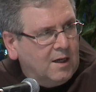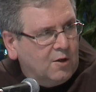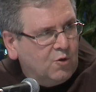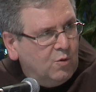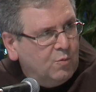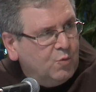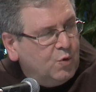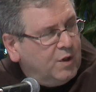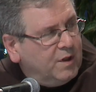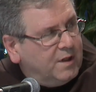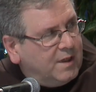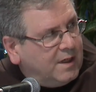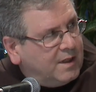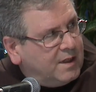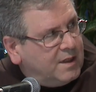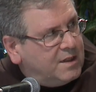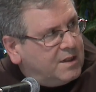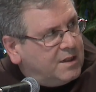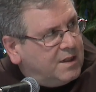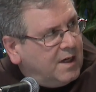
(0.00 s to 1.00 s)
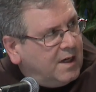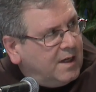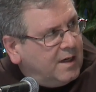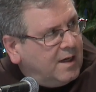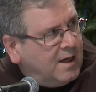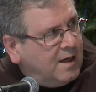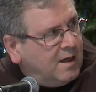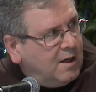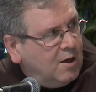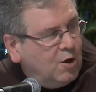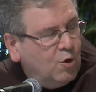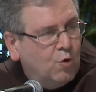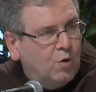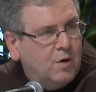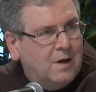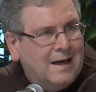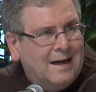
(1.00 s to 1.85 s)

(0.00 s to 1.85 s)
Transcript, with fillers: remain close to the